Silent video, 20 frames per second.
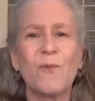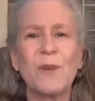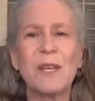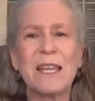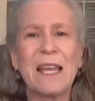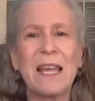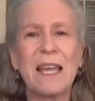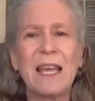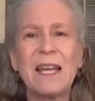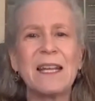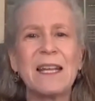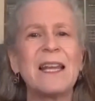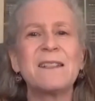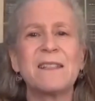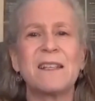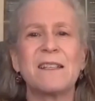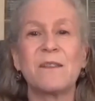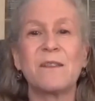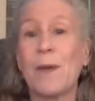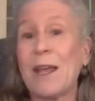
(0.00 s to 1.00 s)
We can't
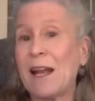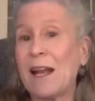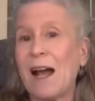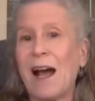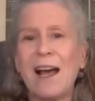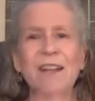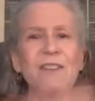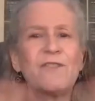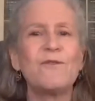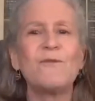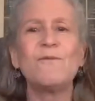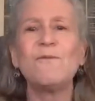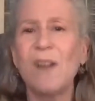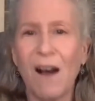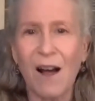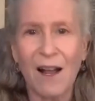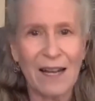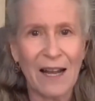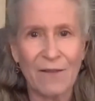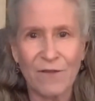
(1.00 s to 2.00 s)
anticipate. I do
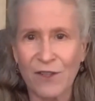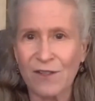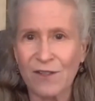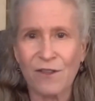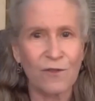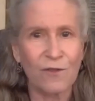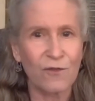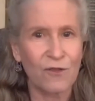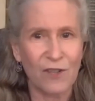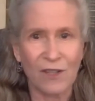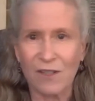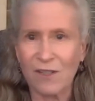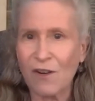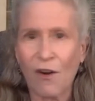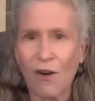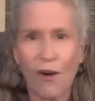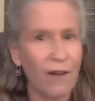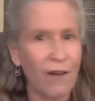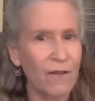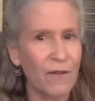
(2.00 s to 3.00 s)
not have the solutions to
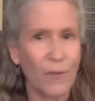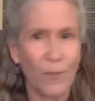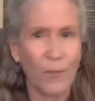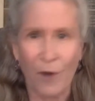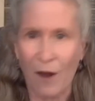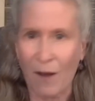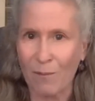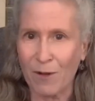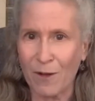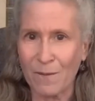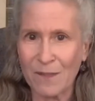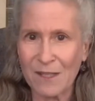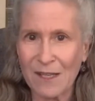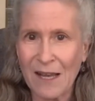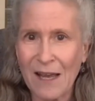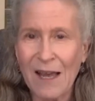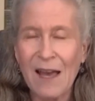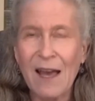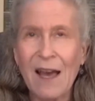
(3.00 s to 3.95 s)
all of the problems.